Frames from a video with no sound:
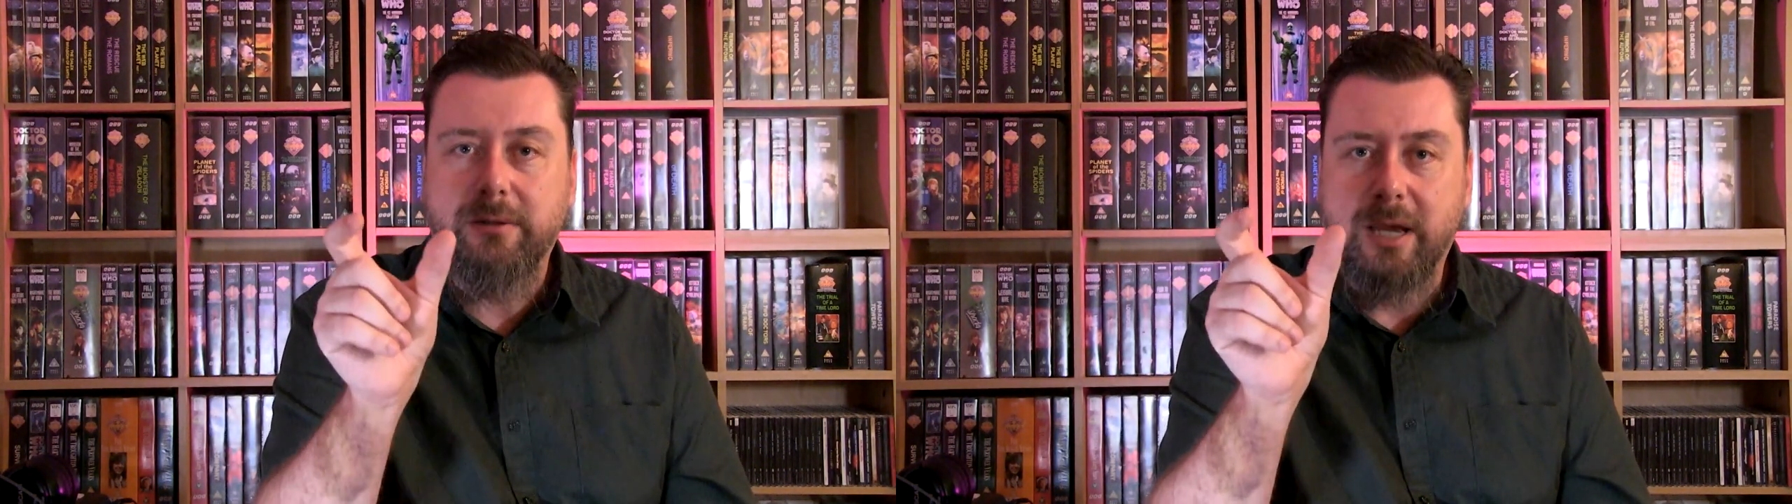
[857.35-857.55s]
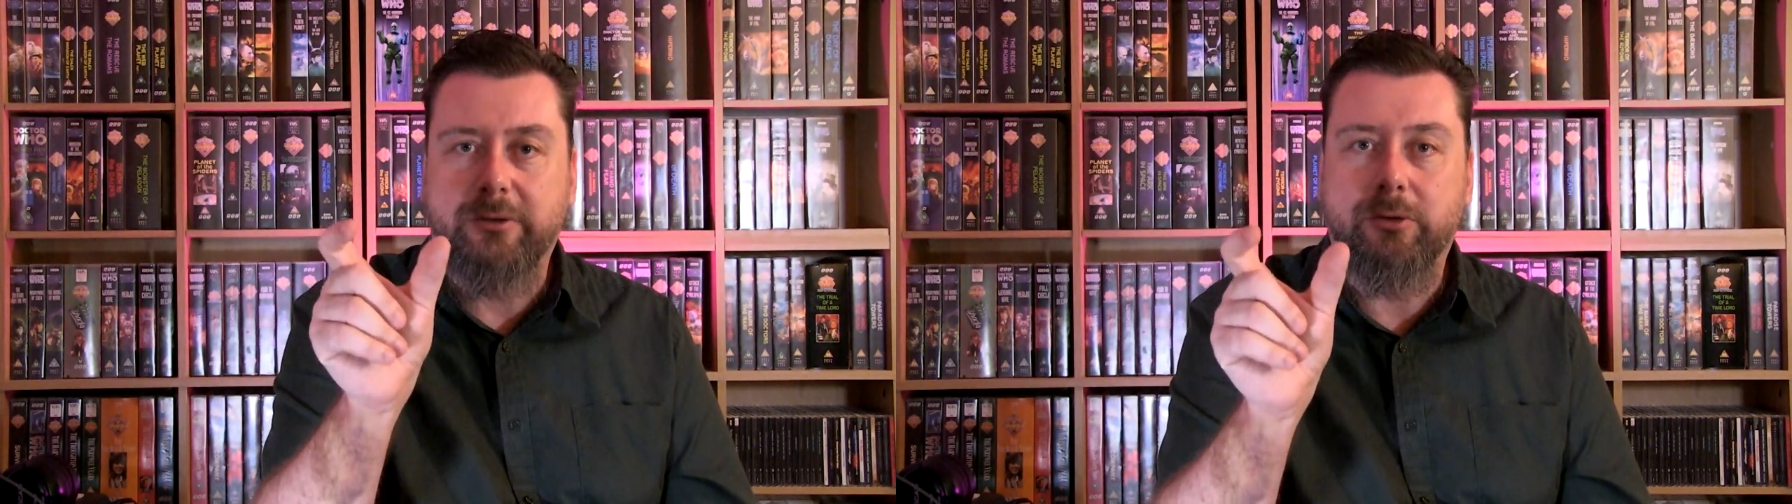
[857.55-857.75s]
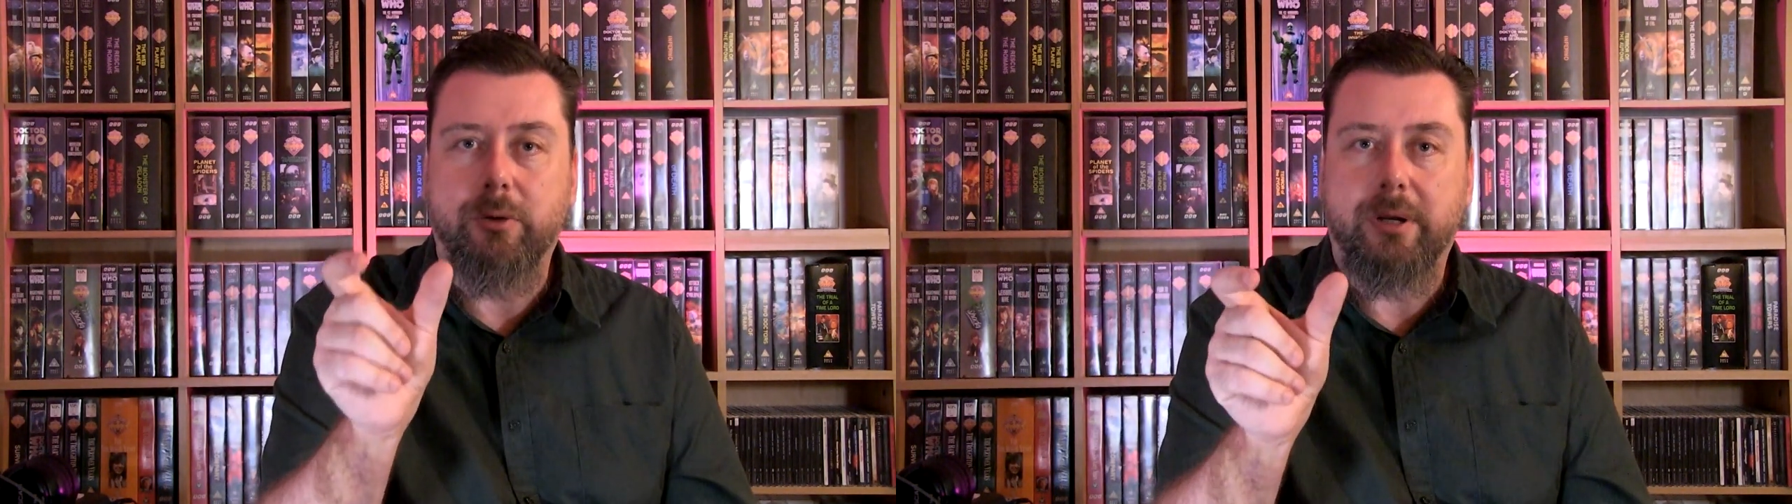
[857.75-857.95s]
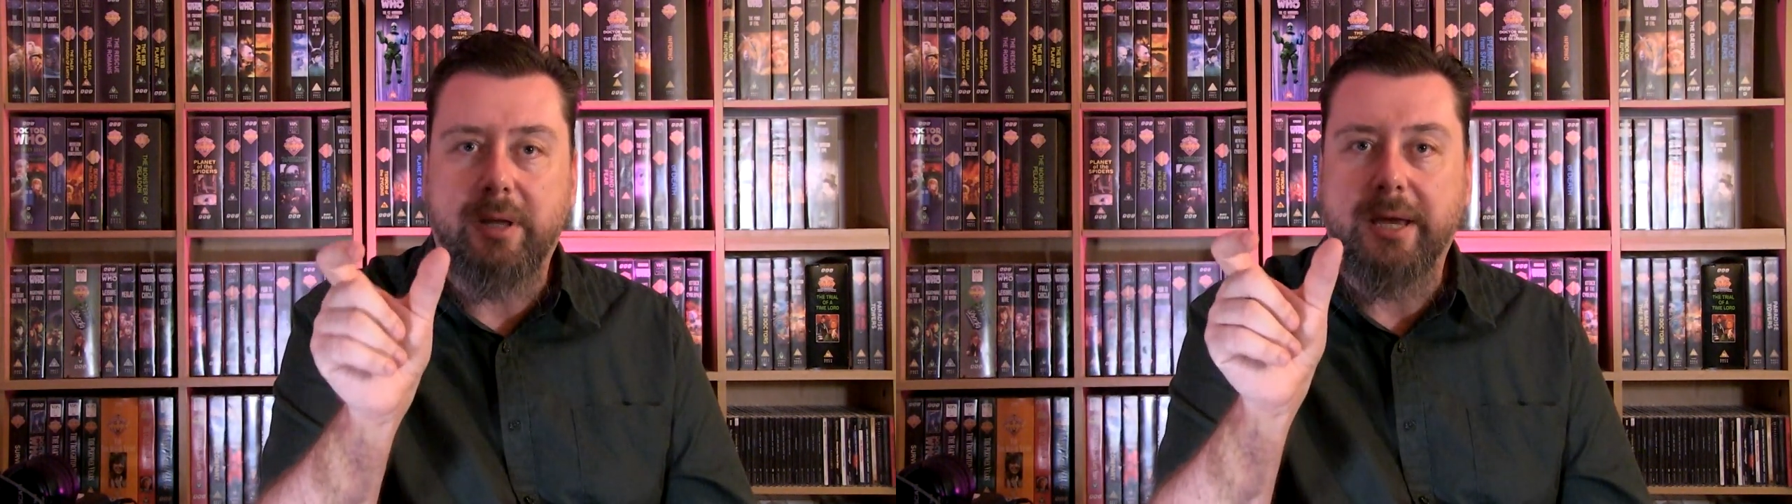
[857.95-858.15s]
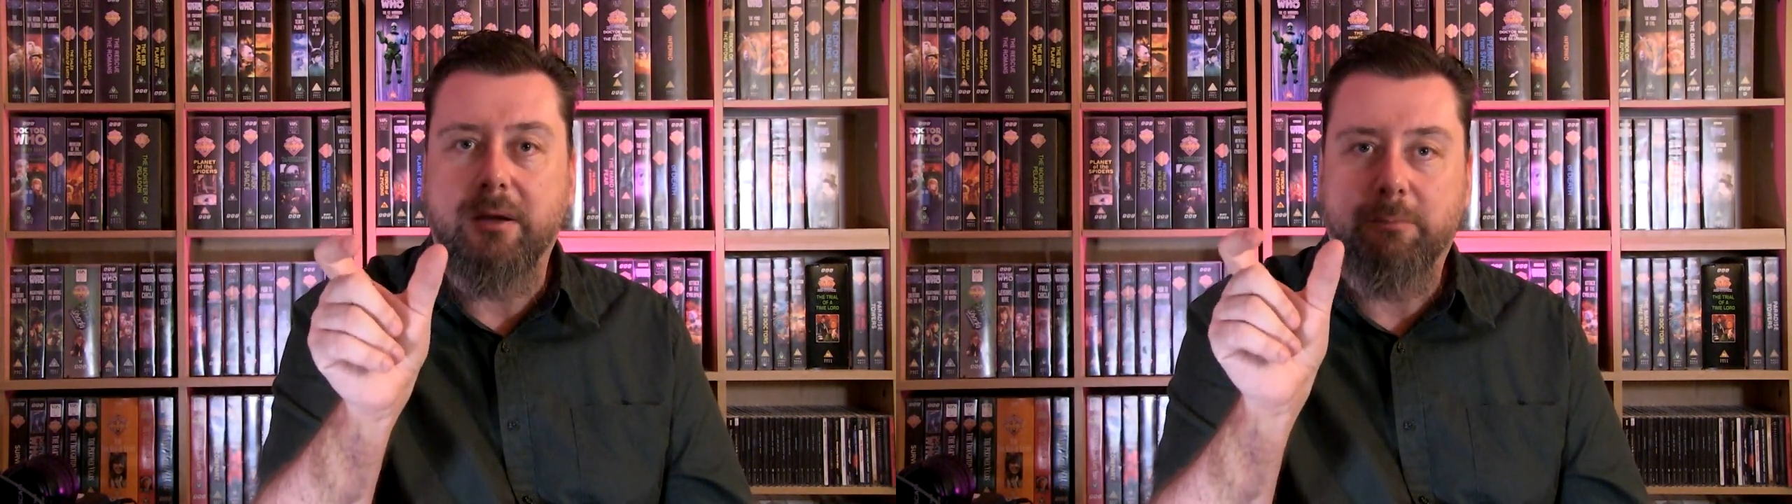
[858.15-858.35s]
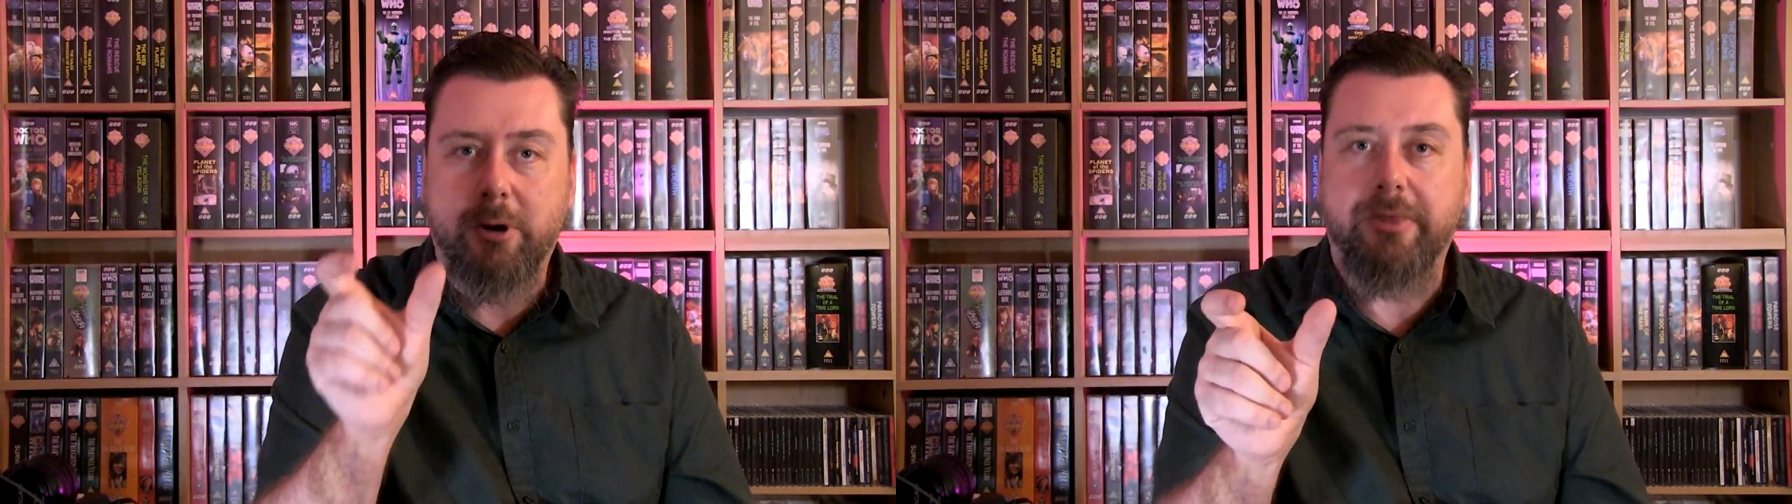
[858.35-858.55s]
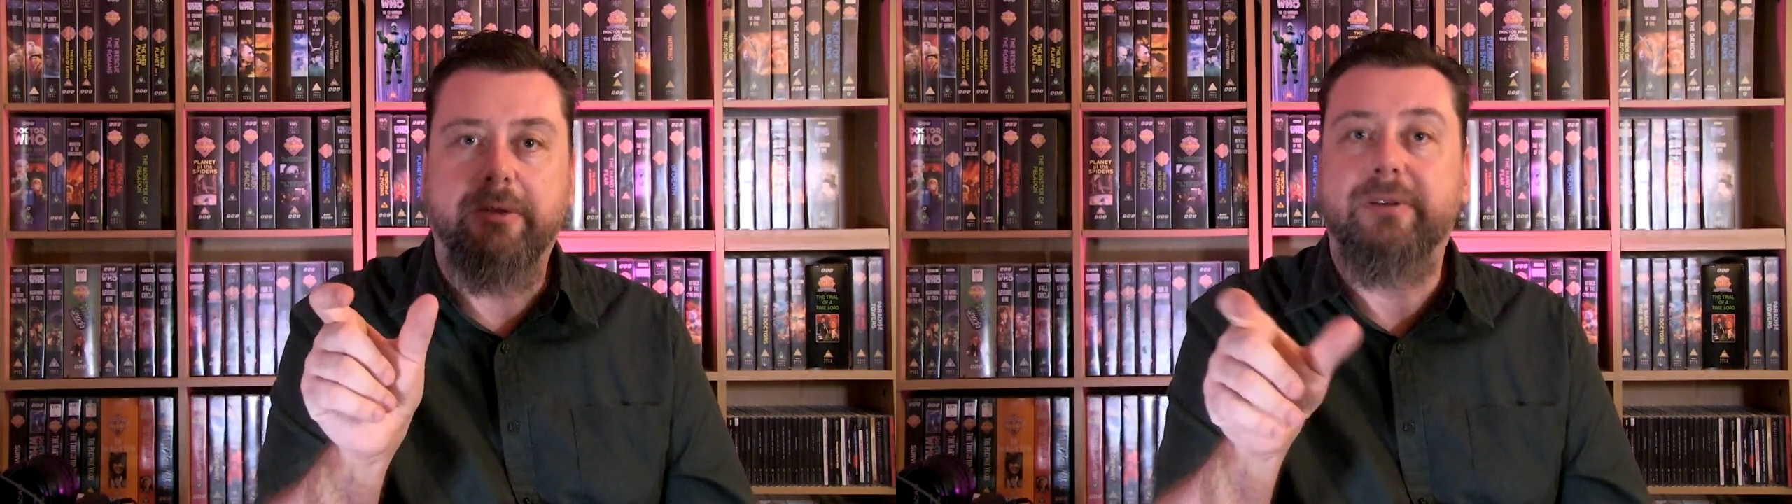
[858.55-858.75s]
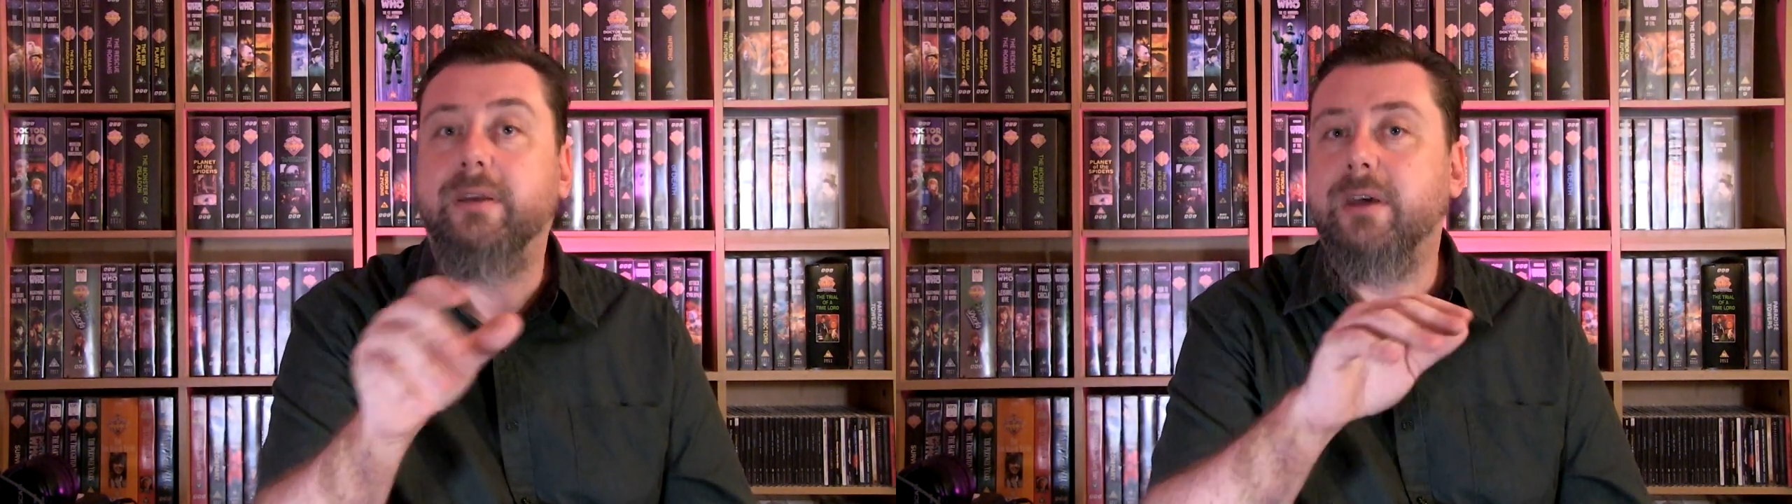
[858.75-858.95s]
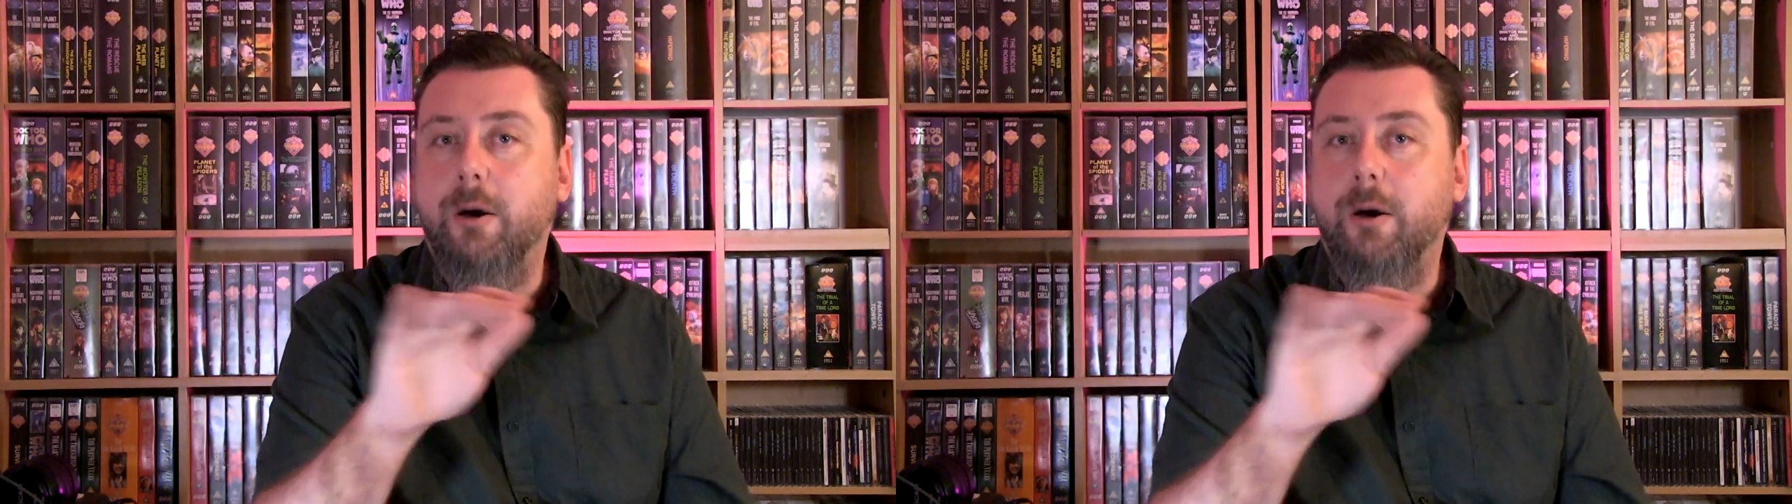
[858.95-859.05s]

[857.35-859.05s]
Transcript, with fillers: next to it like parentheses